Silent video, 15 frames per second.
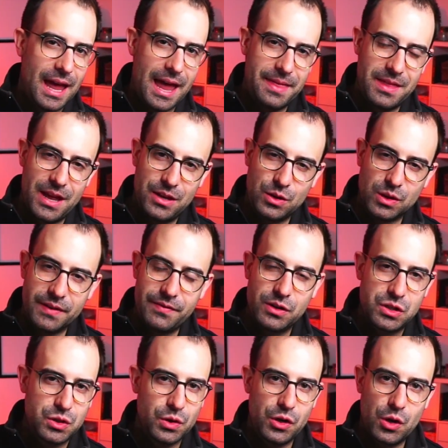and then you leave your
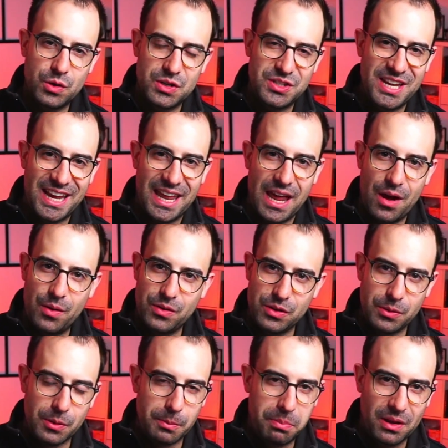studio, you take it out,
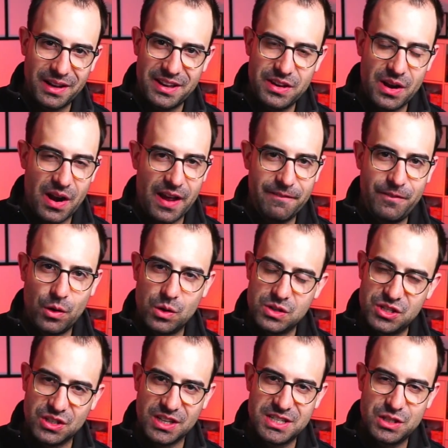you plug in your
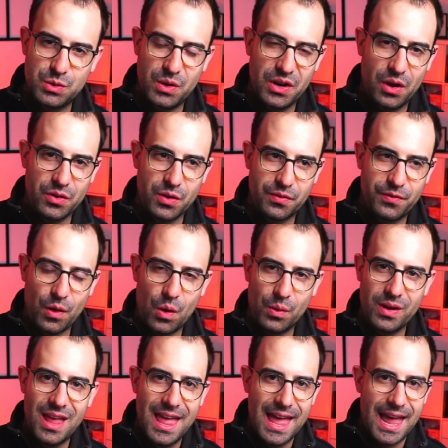headphones, you listen to it on your
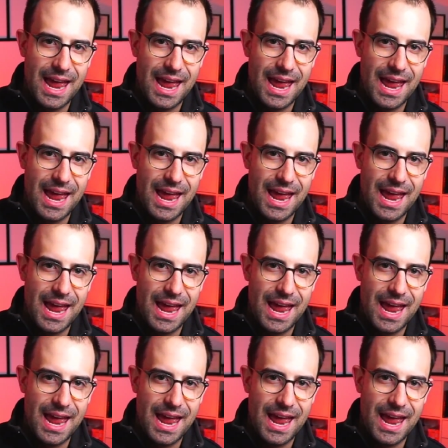phone,